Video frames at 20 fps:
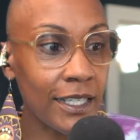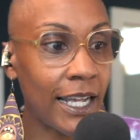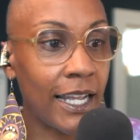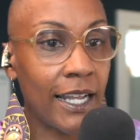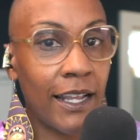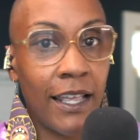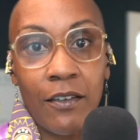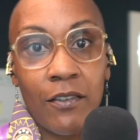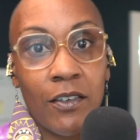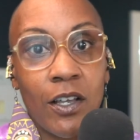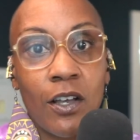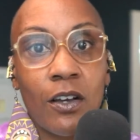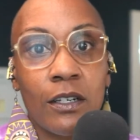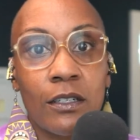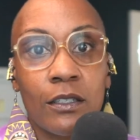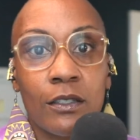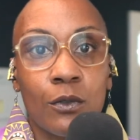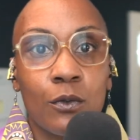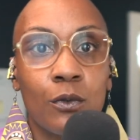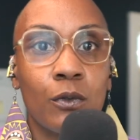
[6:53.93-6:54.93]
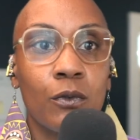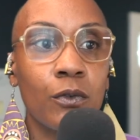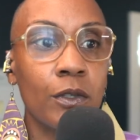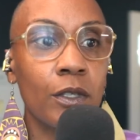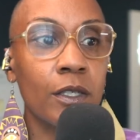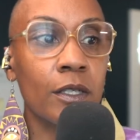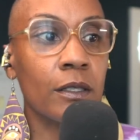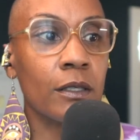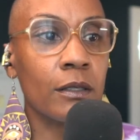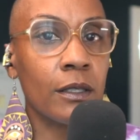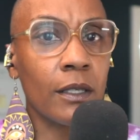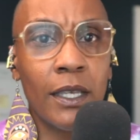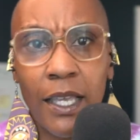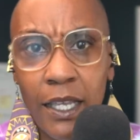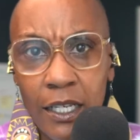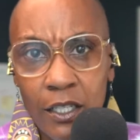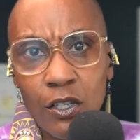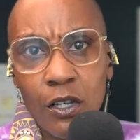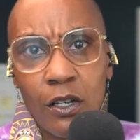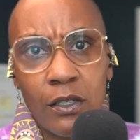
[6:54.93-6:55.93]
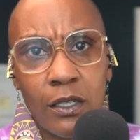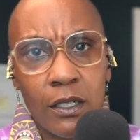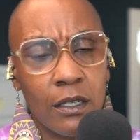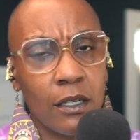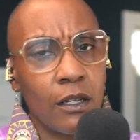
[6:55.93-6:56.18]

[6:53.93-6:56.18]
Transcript: I haven't gone to school for this. In case y'all didn't